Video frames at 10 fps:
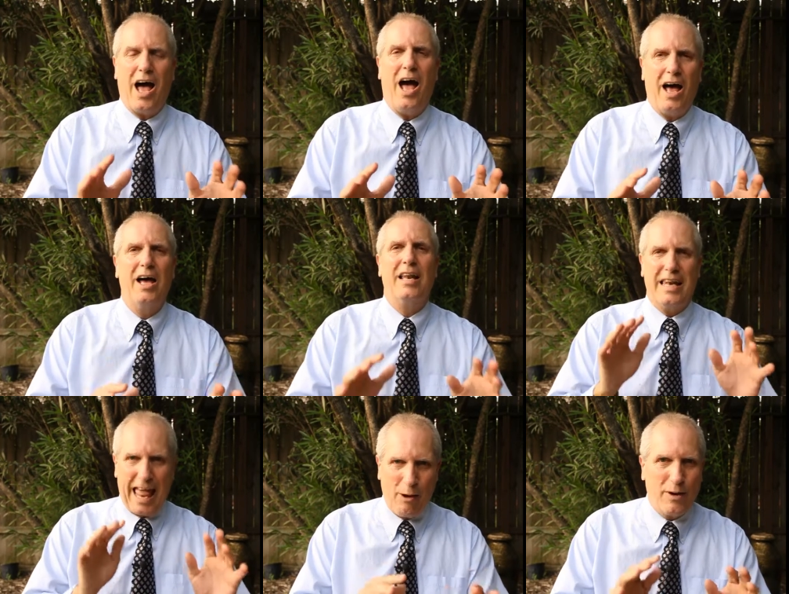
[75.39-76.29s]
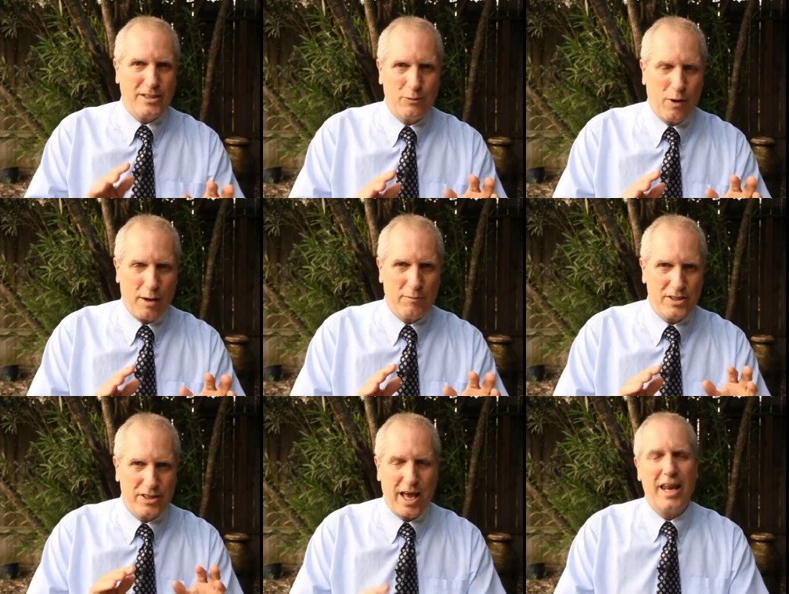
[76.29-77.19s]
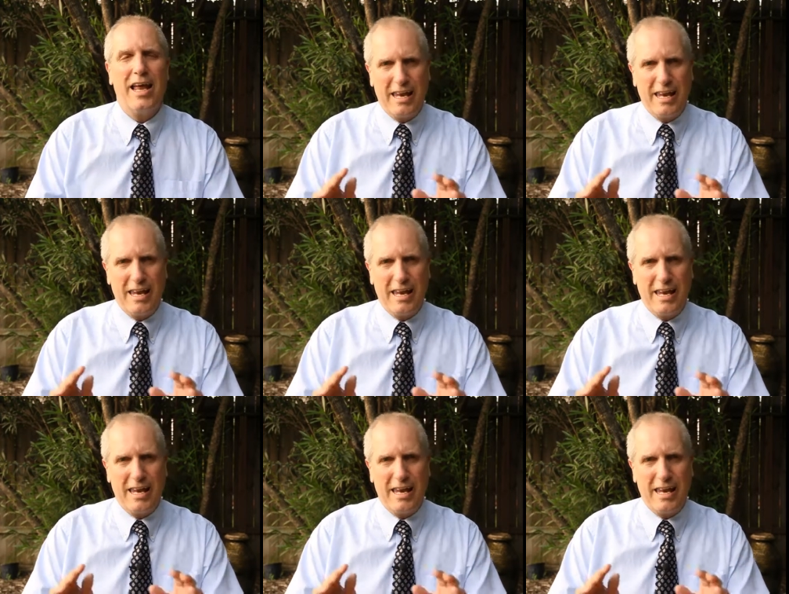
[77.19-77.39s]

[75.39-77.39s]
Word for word: ah, now I see why I missed that.